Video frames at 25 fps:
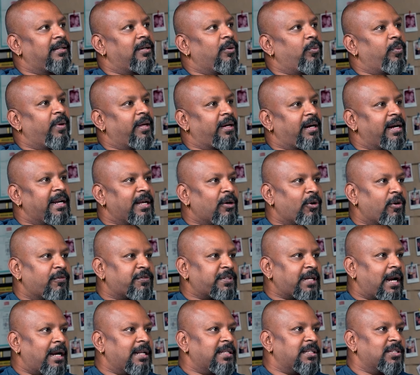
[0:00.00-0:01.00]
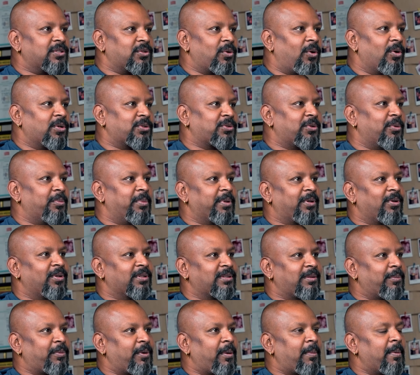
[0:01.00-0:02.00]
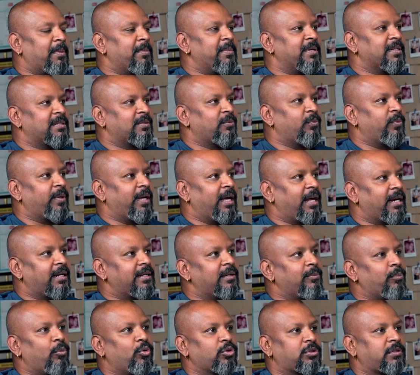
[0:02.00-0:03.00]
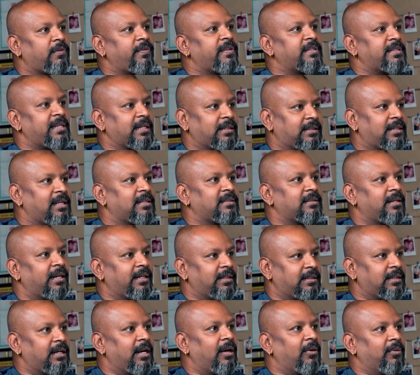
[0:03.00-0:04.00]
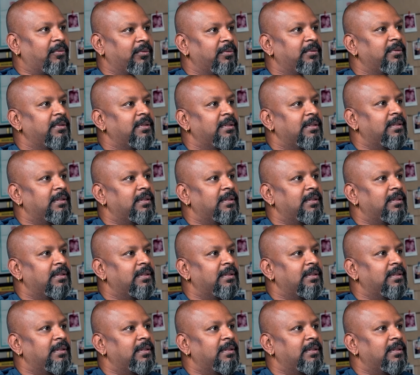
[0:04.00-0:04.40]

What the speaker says: we are running out of challenges also because the problem is we are in most of the sectors right now.